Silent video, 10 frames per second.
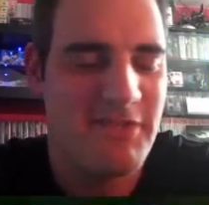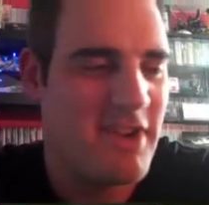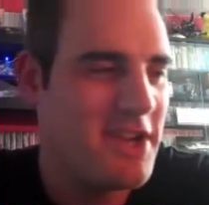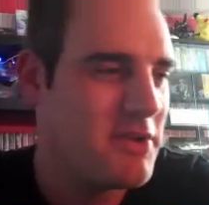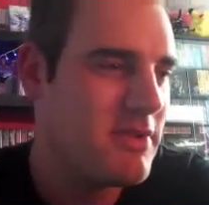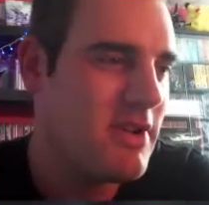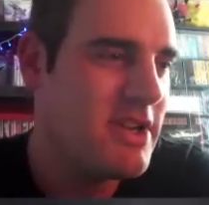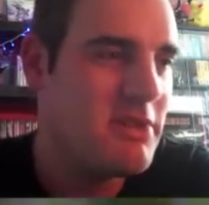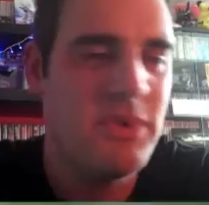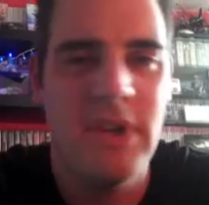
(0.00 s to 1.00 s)
Rally
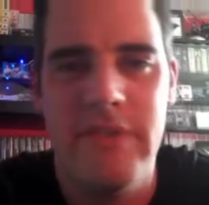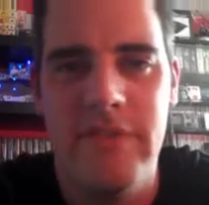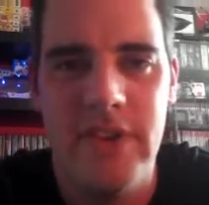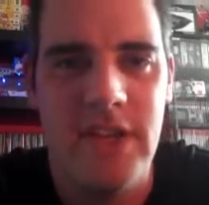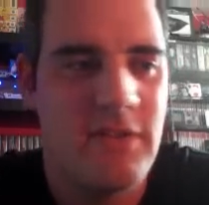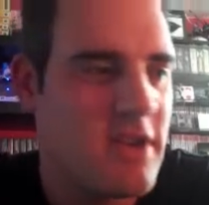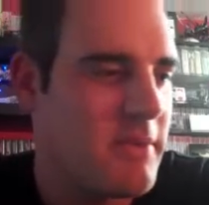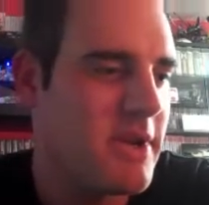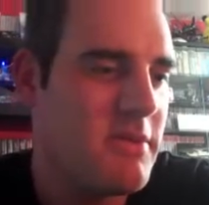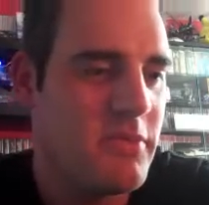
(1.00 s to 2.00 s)
Online. There'll be another video
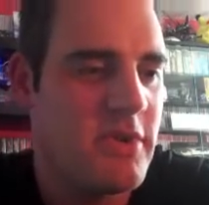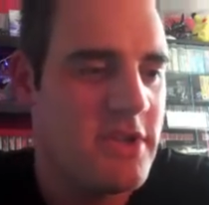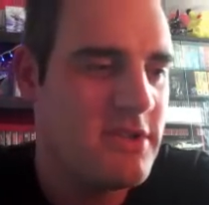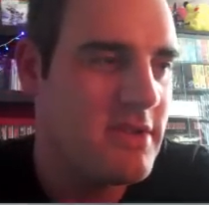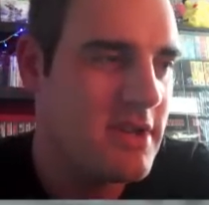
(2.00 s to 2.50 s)
coming up where I do the